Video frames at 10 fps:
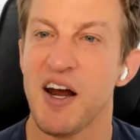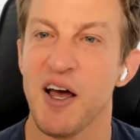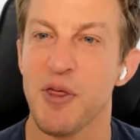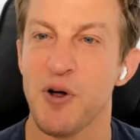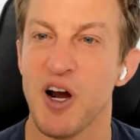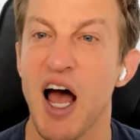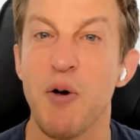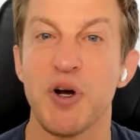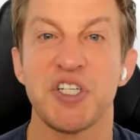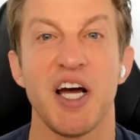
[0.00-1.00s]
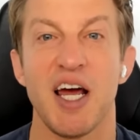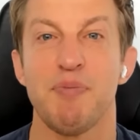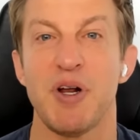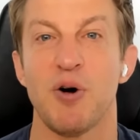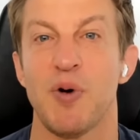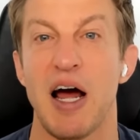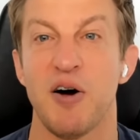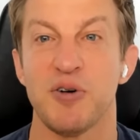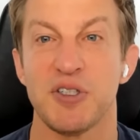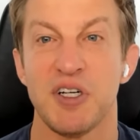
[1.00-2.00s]
And I thought, I wish I had been
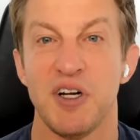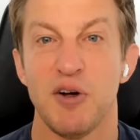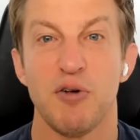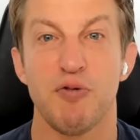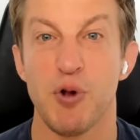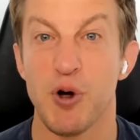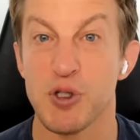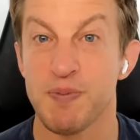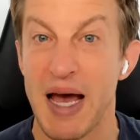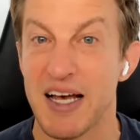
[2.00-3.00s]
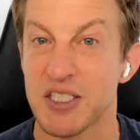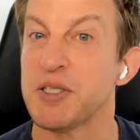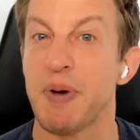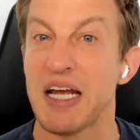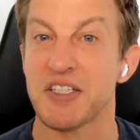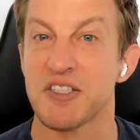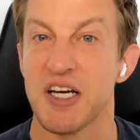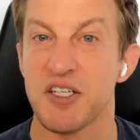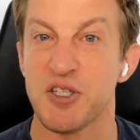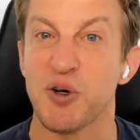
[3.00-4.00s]
around for those past debates, because
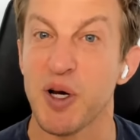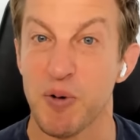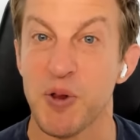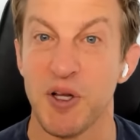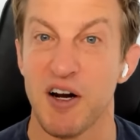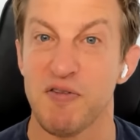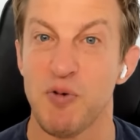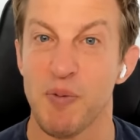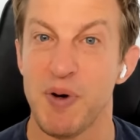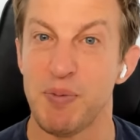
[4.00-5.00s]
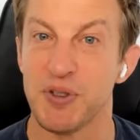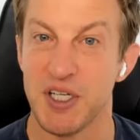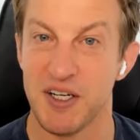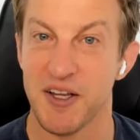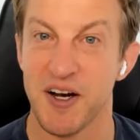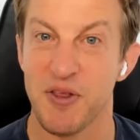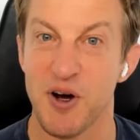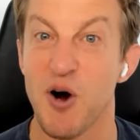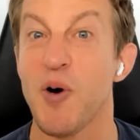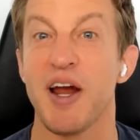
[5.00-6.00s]
I disagreed with a lot of what people did. And then I
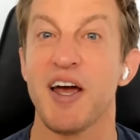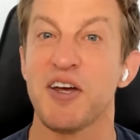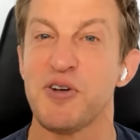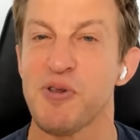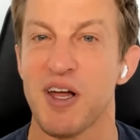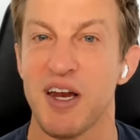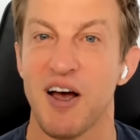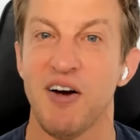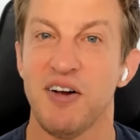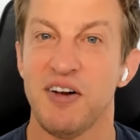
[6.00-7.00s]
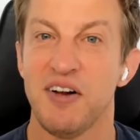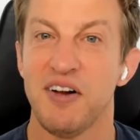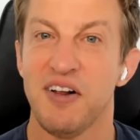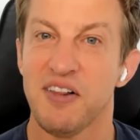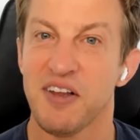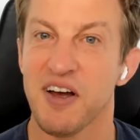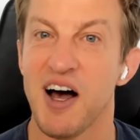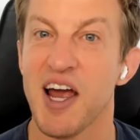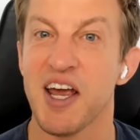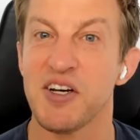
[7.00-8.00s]
thought, oh wait, I can do that now. Like,
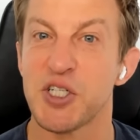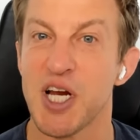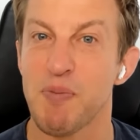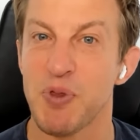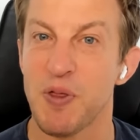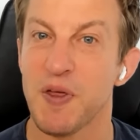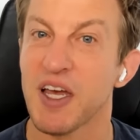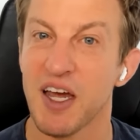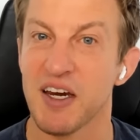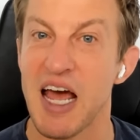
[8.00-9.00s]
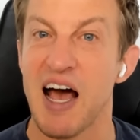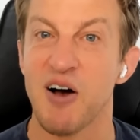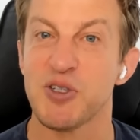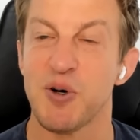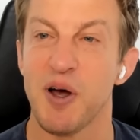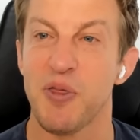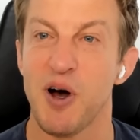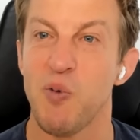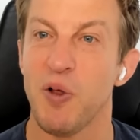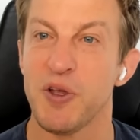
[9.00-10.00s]
I can shape the thinking now. So I
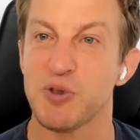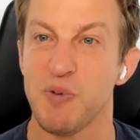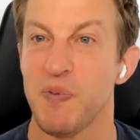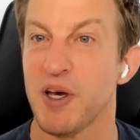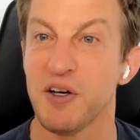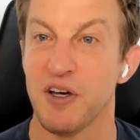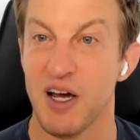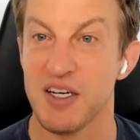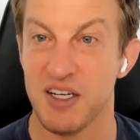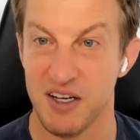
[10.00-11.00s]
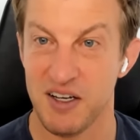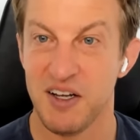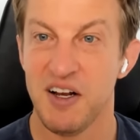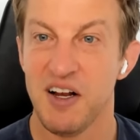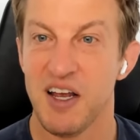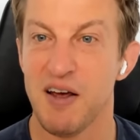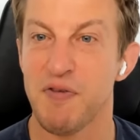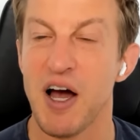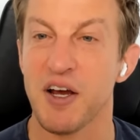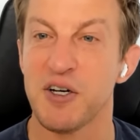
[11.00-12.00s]
thought, well, this would be a good idea
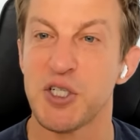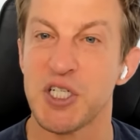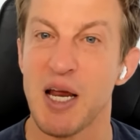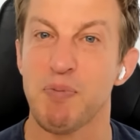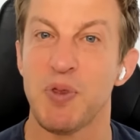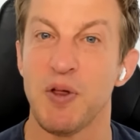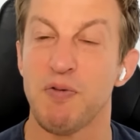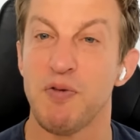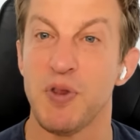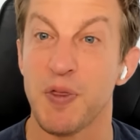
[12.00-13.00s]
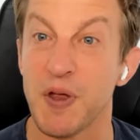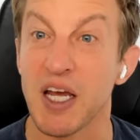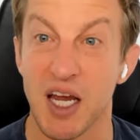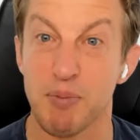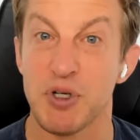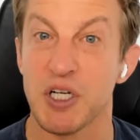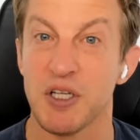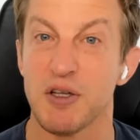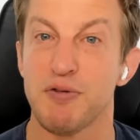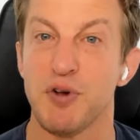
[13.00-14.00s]
if I could shape the thinking,
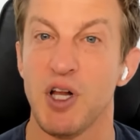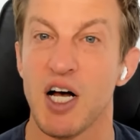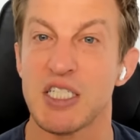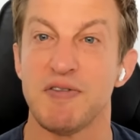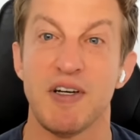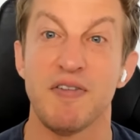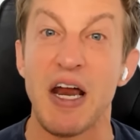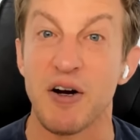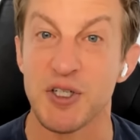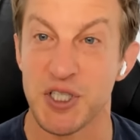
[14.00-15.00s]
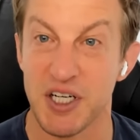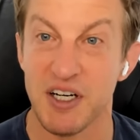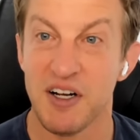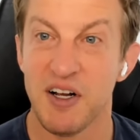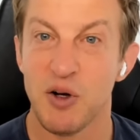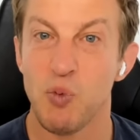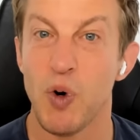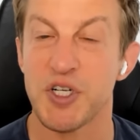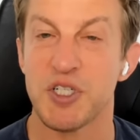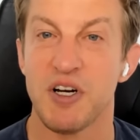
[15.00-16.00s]
particularly the philosophy of energy,
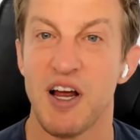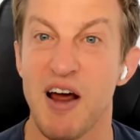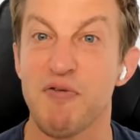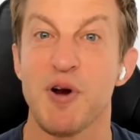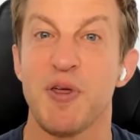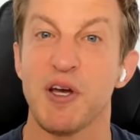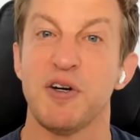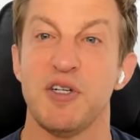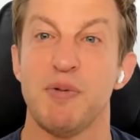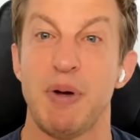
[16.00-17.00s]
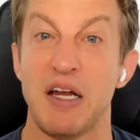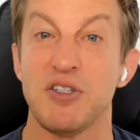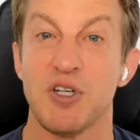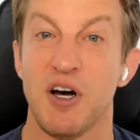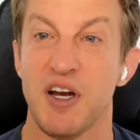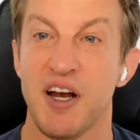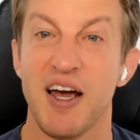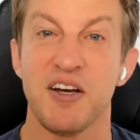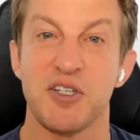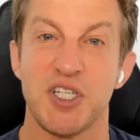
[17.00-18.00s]
which everything good depends on, and
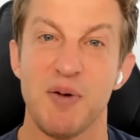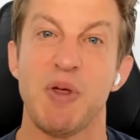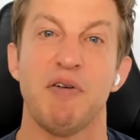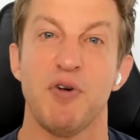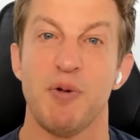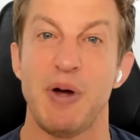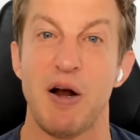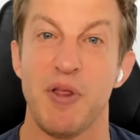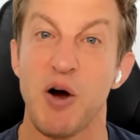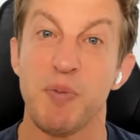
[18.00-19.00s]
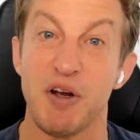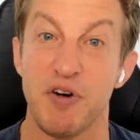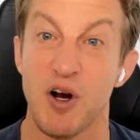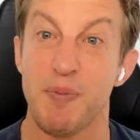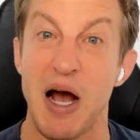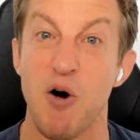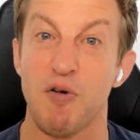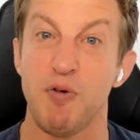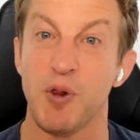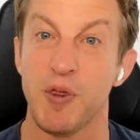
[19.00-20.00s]
I could shape that for the better. That would be a very
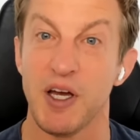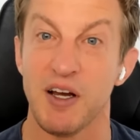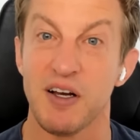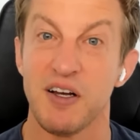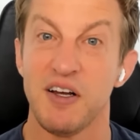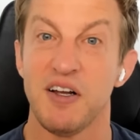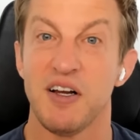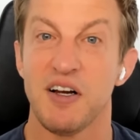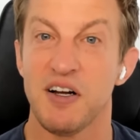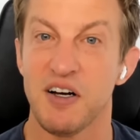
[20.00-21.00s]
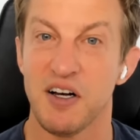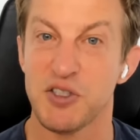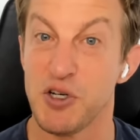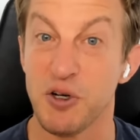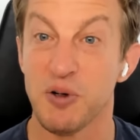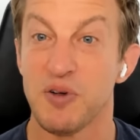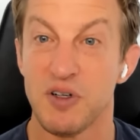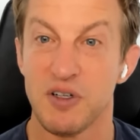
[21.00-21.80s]
powerful thing to do.